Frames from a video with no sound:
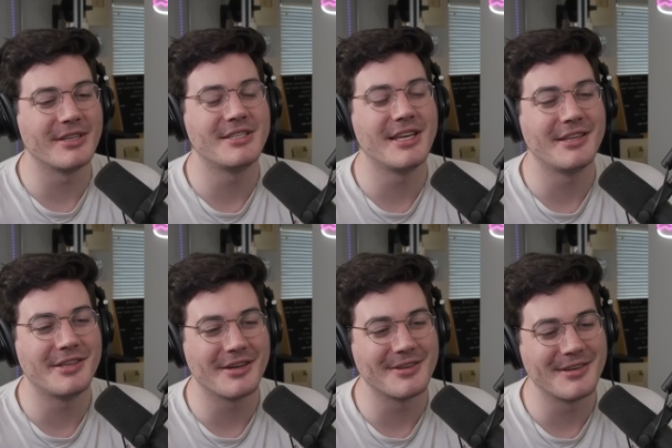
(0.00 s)
send
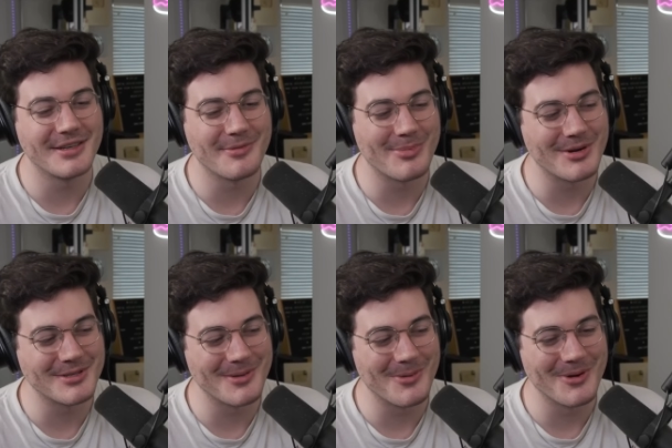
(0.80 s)
Tucker to different parts of
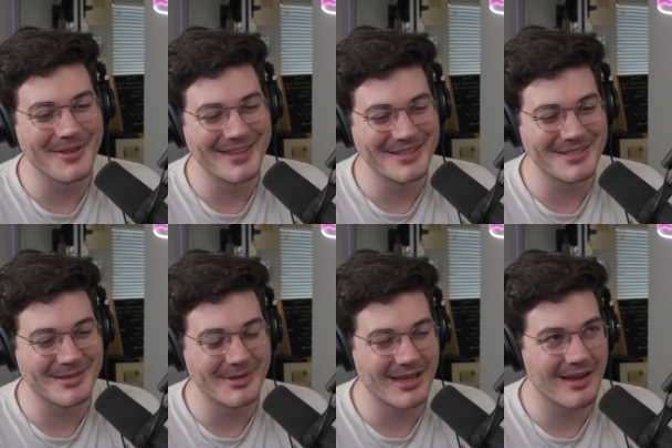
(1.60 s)
the world, and he's just
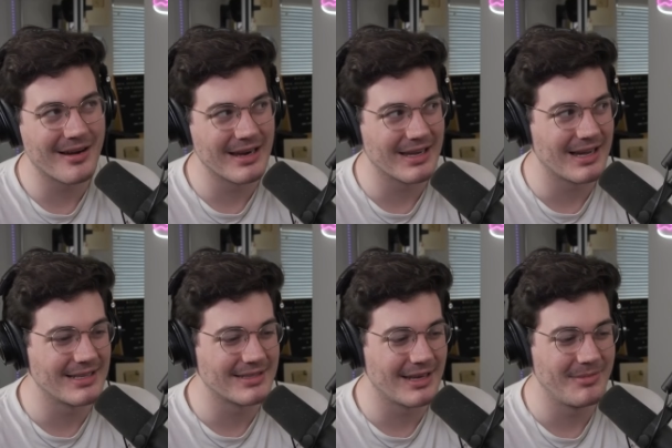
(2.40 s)
gonna be like, "All right, guys, I'm